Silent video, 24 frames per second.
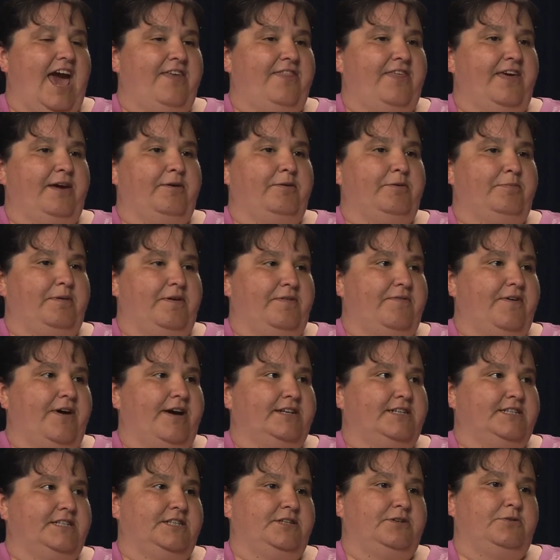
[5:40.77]
I think it would be
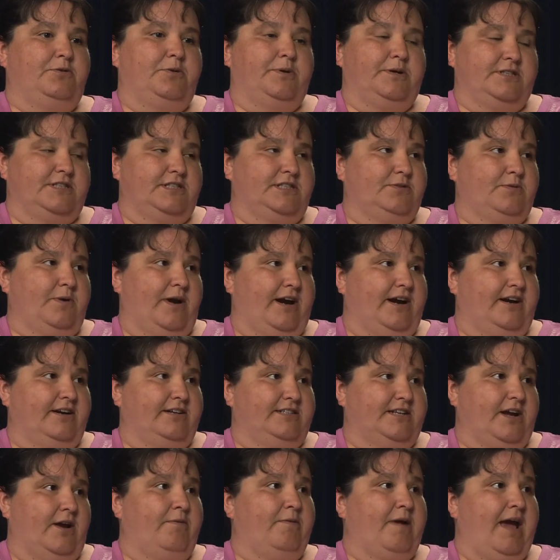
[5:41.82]
fun to do quilt
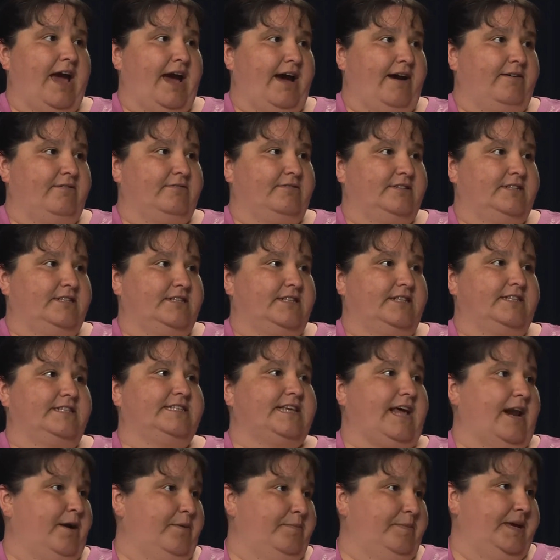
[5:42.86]
squares around the
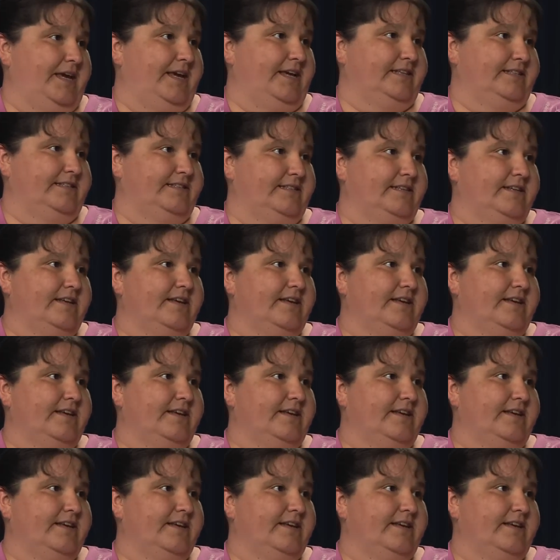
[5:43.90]
centerpiece,